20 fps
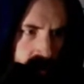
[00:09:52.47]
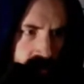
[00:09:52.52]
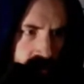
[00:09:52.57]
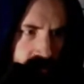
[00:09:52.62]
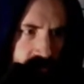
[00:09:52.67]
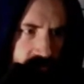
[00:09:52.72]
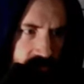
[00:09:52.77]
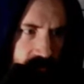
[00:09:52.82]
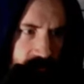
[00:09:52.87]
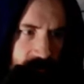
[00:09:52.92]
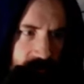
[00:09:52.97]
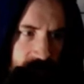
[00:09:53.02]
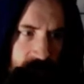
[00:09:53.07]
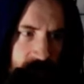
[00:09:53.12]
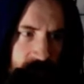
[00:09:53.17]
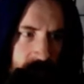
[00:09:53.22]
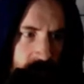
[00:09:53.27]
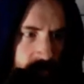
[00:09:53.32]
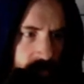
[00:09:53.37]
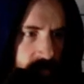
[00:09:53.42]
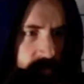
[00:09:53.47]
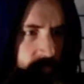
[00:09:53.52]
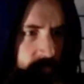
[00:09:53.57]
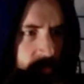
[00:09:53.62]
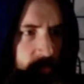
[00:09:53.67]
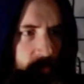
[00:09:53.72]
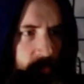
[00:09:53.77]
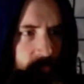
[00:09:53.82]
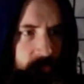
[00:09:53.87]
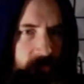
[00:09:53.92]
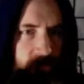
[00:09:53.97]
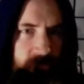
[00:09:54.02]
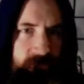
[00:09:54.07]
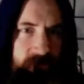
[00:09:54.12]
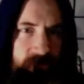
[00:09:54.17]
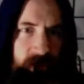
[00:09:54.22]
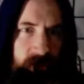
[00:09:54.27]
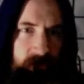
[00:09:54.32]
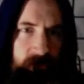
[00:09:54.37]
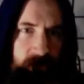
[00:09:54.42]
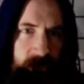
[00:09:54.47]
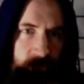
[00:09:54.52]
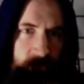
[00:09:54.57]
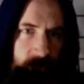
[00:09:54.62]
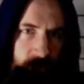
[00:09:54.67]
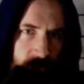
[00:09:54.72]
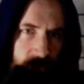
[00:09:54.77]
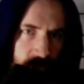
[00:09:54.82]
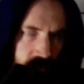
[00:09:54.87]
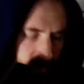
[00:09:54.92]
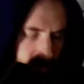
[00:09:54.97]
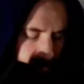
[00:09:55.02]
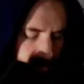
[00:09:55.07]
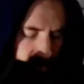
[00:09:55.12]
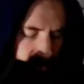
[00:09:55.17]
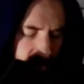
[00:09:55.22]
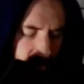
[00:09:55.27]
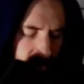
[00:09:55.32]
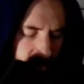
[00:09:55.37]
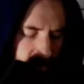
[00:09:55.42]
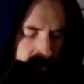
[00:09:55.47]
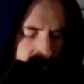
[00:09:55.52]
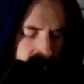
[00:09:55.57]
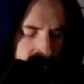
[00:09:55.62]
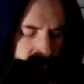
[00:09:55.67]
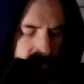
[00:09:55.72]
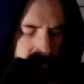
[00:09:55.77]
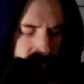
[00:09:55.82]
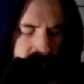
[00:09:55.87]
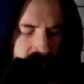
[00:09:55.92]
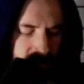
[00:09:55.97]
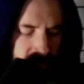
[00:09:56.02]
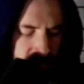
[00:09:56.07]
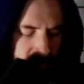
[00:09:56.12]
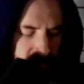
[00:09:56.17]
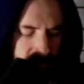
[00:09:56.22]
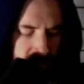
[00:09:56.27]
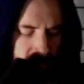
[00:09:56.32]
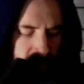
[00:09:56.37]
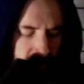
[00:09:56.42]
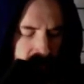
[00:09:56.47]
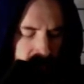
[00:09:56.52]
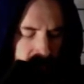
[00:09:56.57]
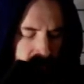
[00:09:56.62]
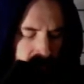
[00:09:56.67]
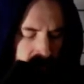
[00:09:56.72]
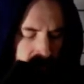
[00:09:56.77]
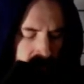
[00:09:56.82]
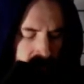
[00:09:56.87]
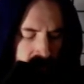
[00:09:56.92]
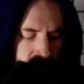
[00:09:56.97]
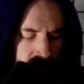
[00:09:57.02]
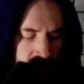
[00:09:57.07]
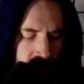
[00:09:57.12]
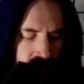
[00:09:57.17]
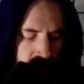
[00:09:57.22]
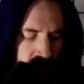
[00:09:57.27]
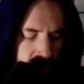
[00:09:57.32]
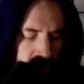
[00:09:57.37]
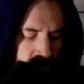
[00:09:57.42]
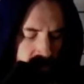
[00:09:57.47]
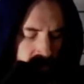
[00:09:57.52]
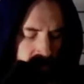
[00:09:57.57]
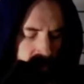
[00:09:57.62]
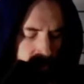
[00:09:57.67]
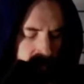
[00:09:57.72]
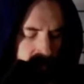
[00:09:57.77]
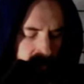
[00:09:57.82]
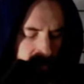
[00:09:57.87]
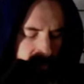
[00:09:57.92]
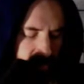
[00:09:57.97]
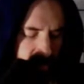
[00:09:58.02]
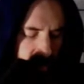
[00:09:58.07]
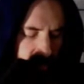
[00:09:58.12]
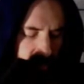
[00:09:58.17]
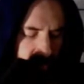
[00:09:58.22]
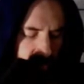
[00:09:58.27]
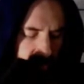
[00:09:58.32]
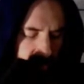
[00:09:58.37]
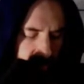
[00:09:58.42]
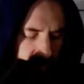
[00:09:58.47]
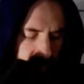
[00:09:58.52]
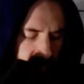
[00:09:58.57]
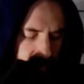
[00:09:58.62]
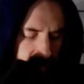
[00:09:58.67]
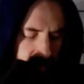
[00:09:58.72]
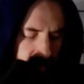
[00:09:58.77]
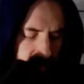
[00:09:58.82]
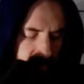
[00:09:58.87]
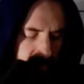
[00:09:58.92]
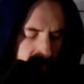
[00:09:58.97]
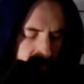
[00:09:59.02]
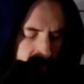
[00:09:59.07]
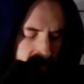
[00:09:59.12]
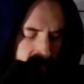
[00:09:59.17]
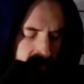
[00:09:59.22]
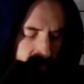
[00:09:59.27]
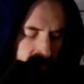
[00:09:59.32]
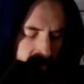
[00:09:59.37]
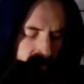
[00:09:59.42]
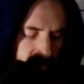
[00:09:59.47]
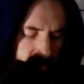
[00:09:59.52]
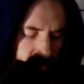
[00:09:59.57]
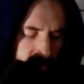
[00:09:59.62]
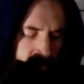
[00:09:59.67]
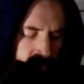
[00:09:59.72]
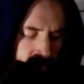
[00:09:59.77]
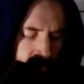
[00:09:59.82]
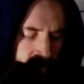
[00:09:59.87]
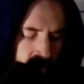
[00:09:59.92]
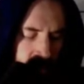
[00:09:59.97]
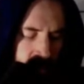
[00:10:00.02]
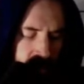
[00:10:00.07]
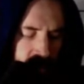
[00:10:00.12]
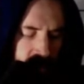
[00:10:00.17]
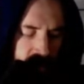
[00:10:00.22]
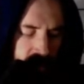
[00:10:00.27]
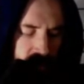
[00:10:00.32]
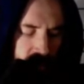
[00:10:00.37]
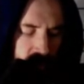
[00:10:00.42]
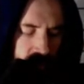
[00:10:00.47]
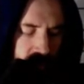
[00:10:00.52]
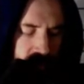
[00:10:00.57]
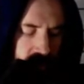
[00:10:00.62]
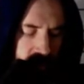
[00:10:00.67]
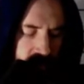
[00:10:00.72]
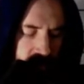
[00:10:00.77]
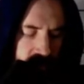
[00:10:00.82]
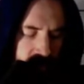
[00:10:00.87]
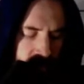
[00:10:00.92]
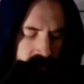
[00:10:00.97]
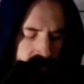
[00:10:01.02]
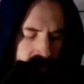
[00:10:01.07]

Just like that. Let me know everything's sounding. Let me know everything's looking. Just feel free to drop it in the chat there and say, yeah, that sounds good, or no, I can't hear you.